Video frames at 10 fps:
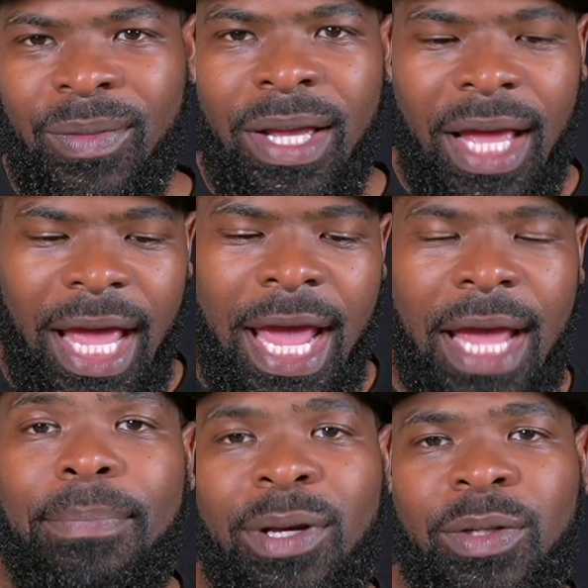
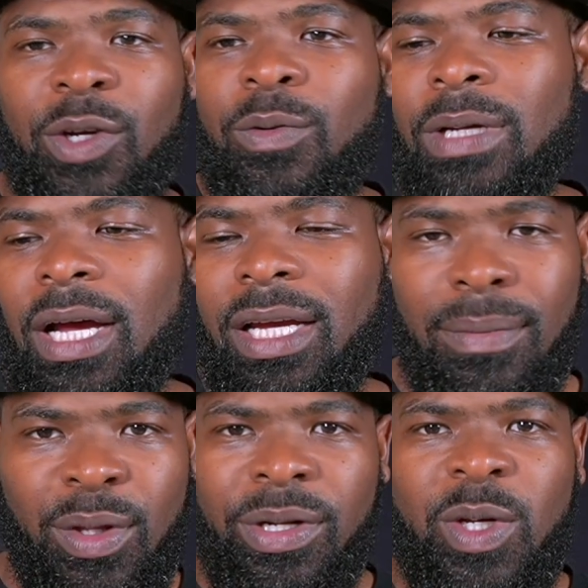and build a
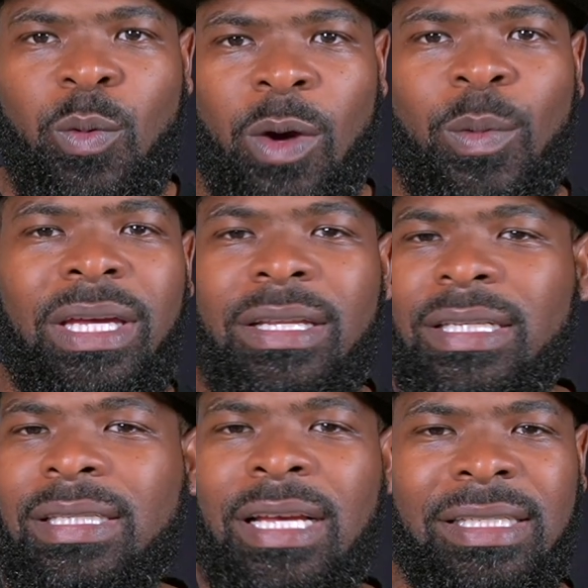community where we can
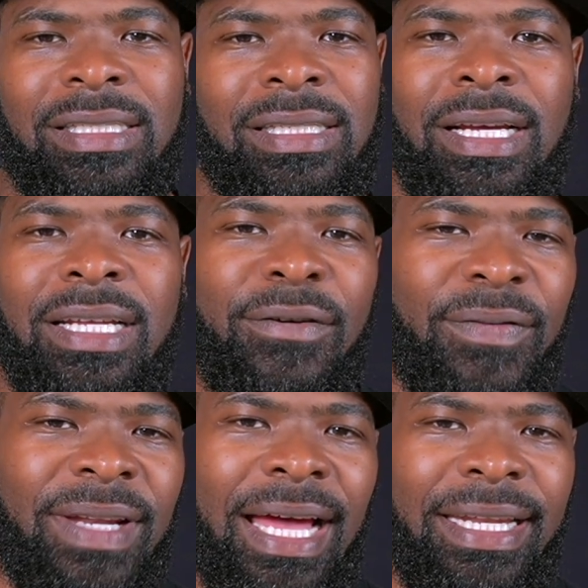discuss
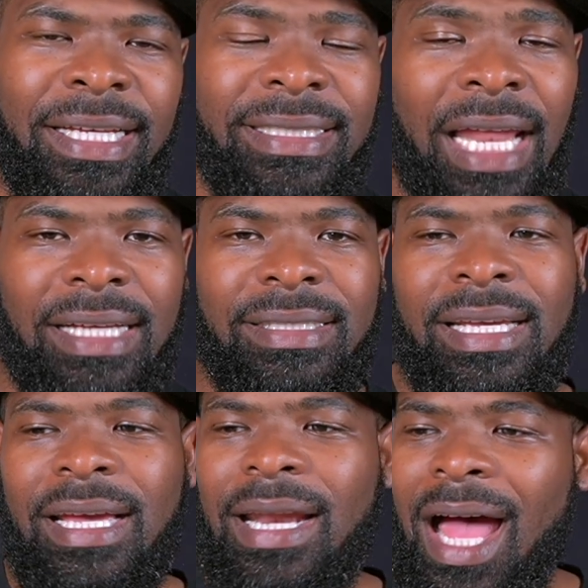different ideas. Like I
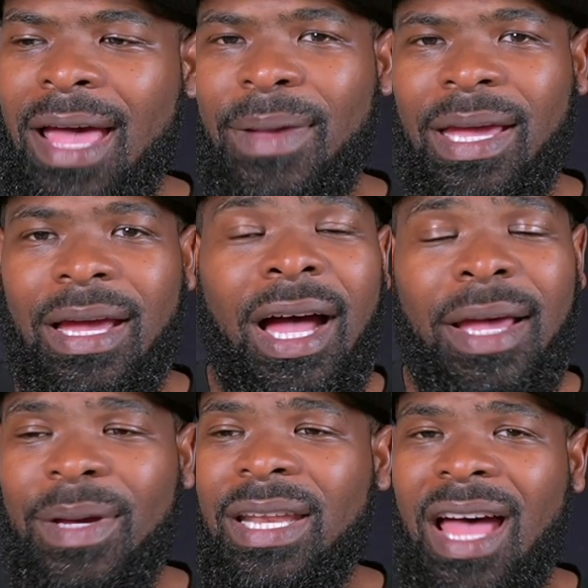said, I
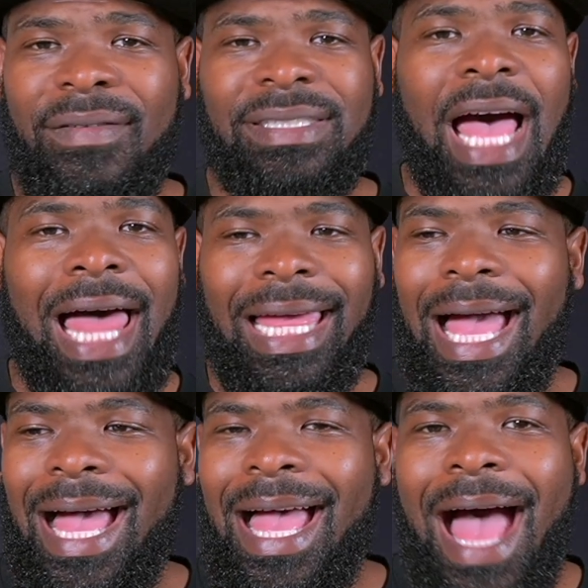am a novice.
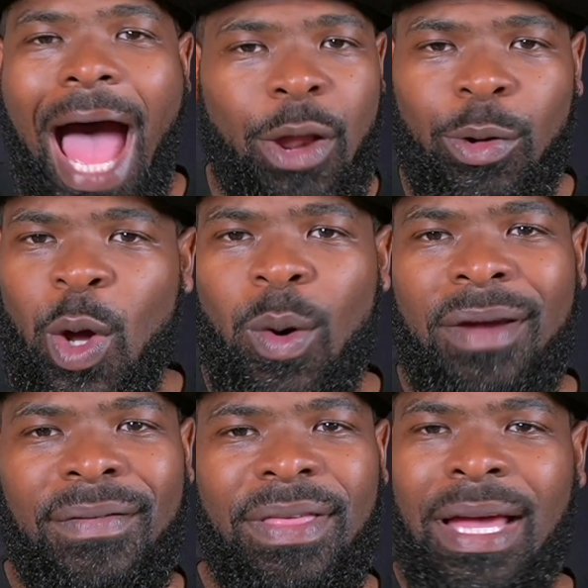I don't know
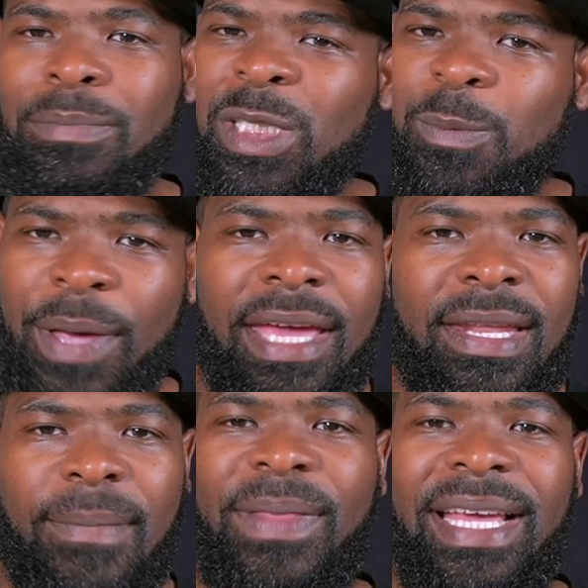everything. I'm just picking
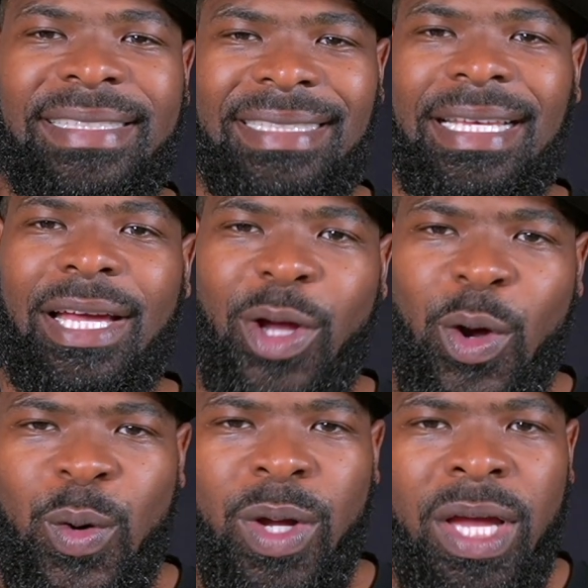up things as I
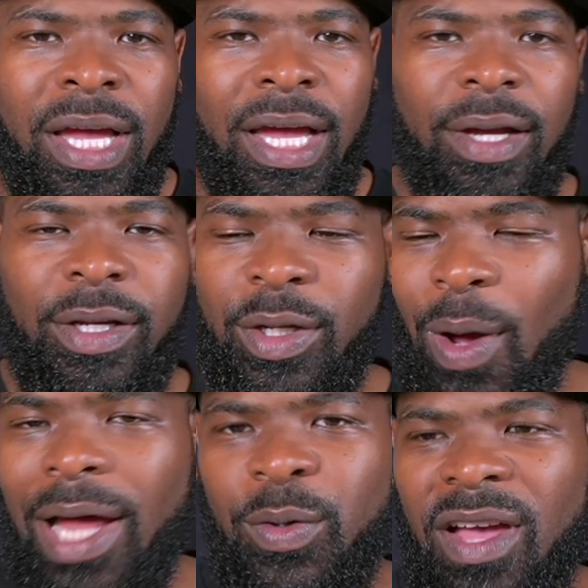go.
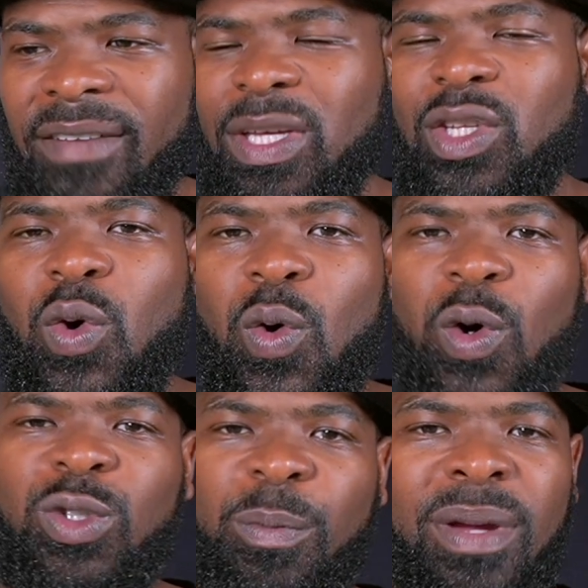I do have
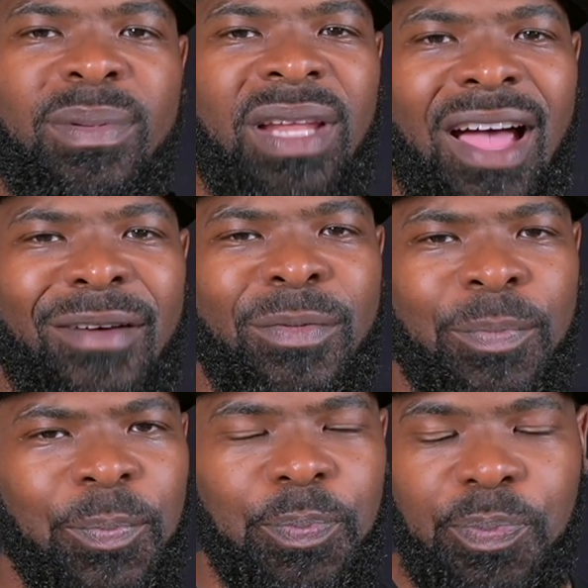mentors or people I've
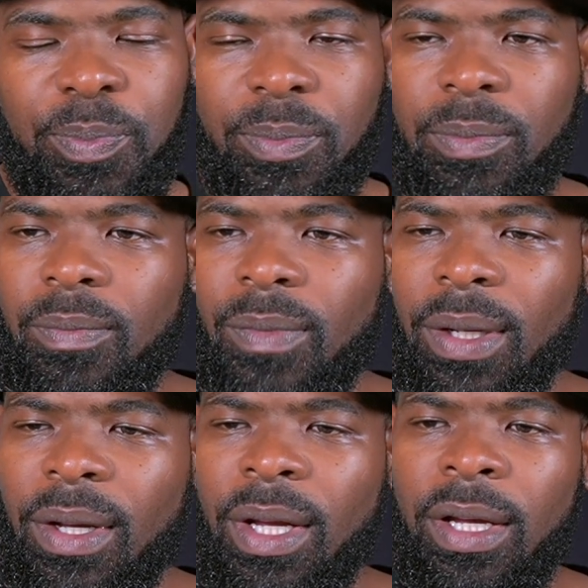
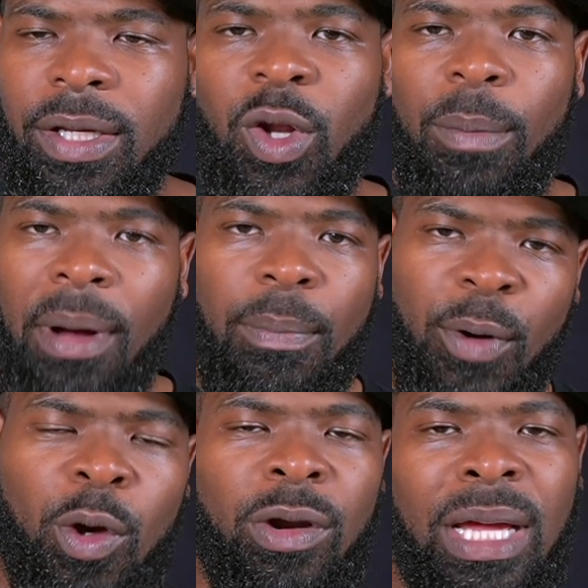bought
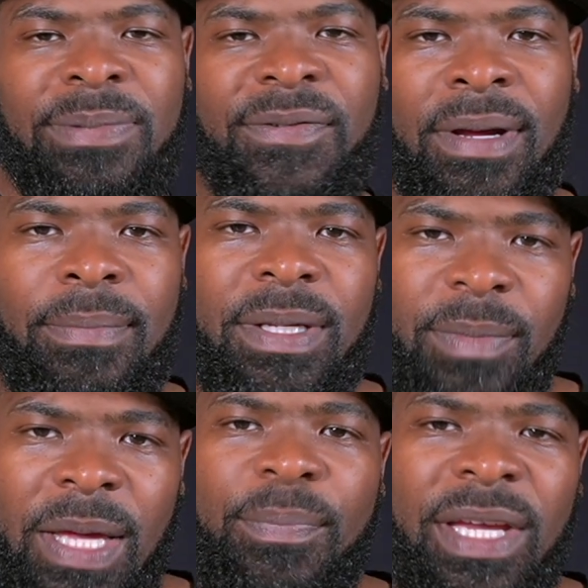programs from
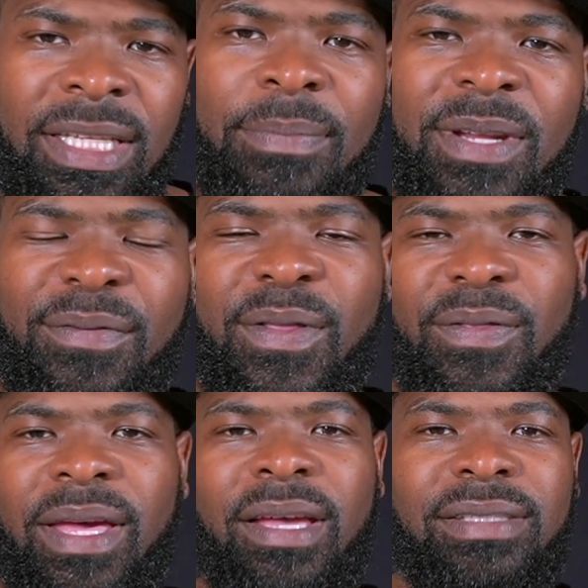and picked up different
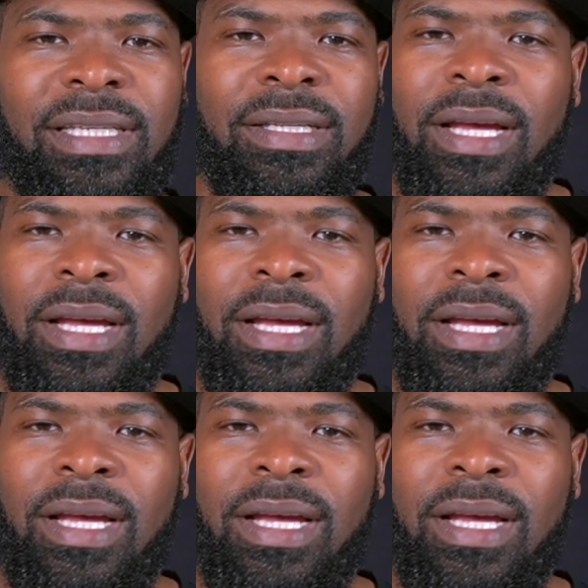things, and